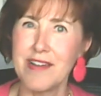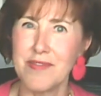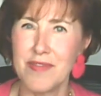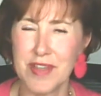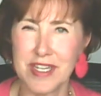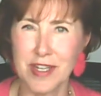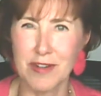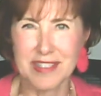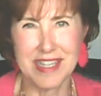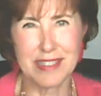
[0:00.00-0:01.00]

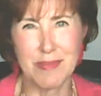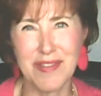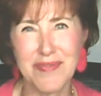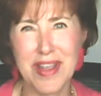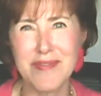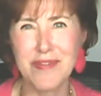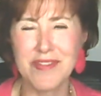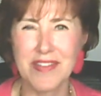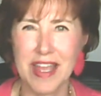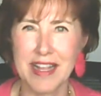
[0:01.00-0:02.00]
video because that's my
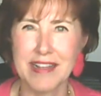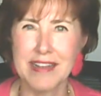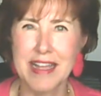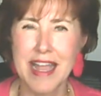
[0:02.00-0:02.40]
favorite thing.